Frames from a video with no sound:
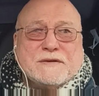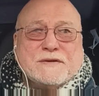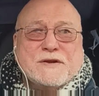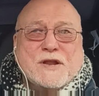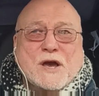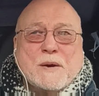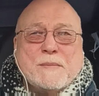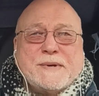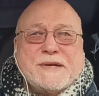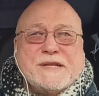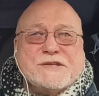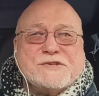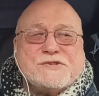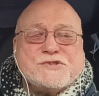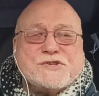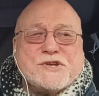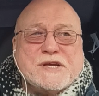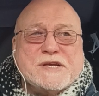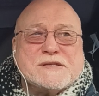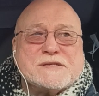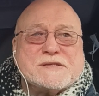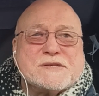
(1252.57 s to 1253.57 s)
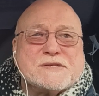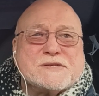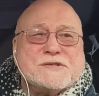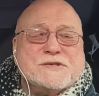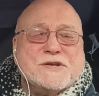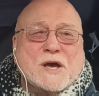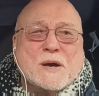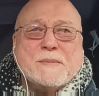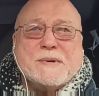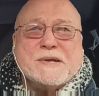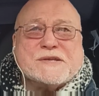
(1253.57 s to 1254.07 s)
Nobody is Jesus,
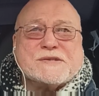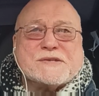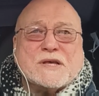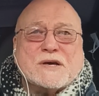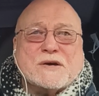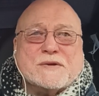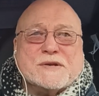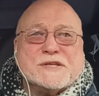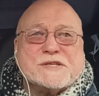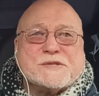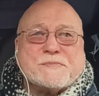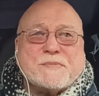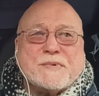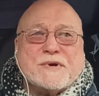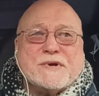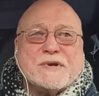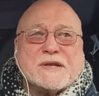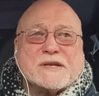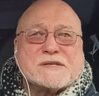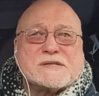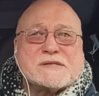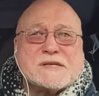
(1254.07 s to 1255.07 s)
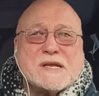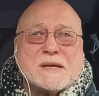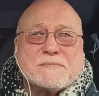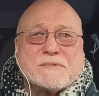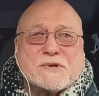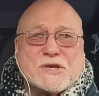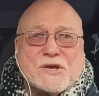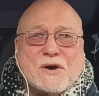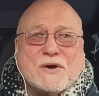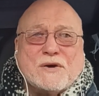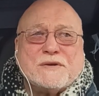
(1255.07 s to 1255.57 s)
nobody is the Holy Spirit
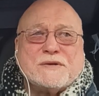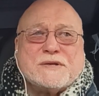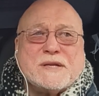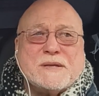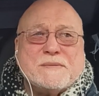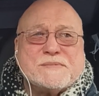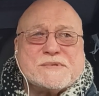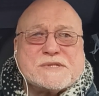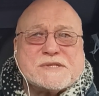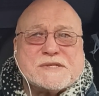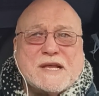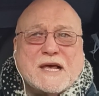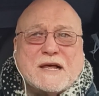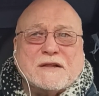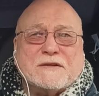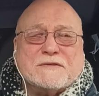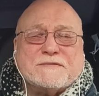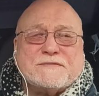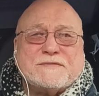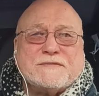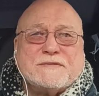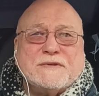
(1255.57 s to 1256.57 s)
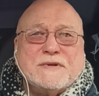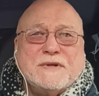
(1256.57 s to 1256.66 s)
except God himself.